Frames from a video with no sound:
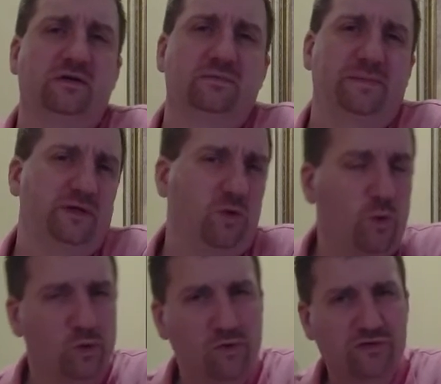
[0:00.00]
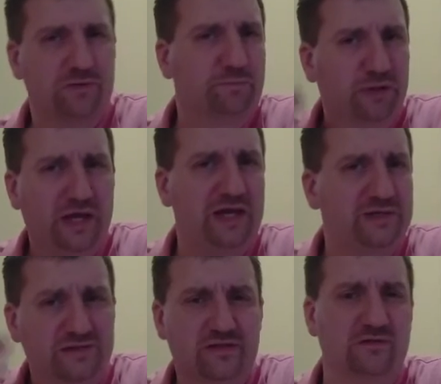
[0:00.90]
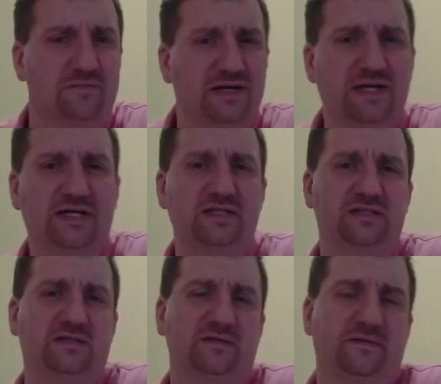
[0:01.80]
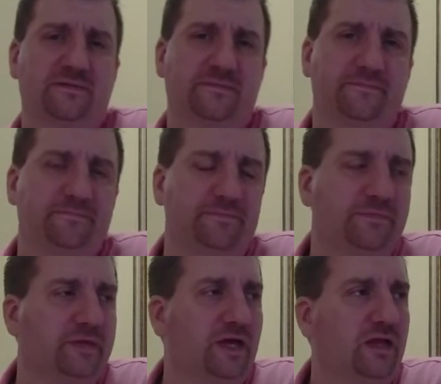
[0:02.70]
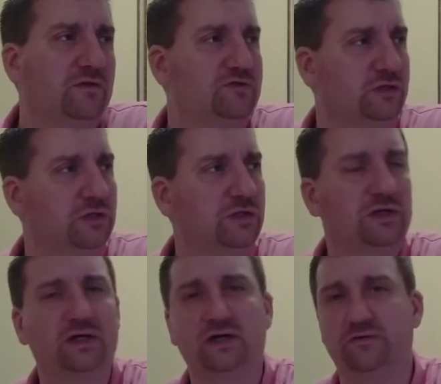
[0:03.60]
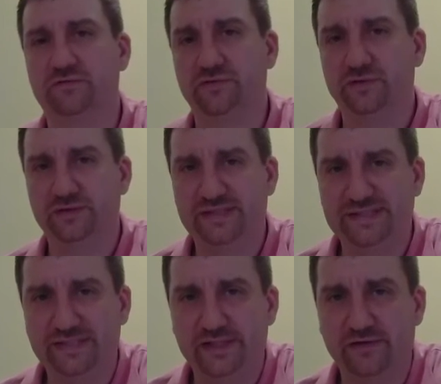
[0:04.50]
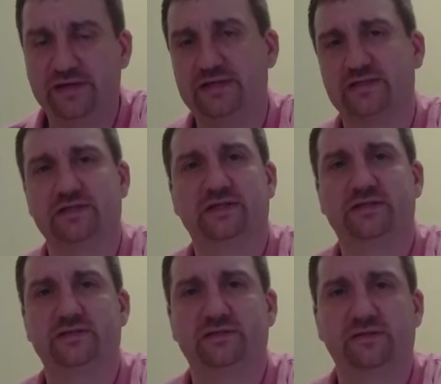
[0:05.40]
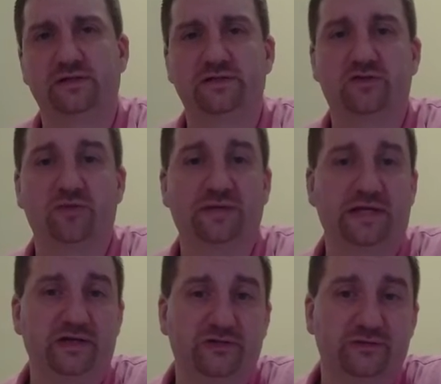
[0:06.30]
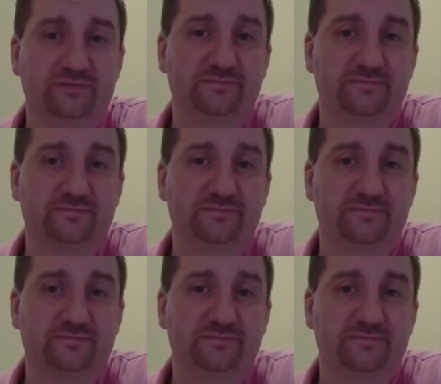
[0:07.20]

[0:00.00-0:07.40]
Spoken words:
maybe going over their plays in their mind. There's a look of seriousness and determination.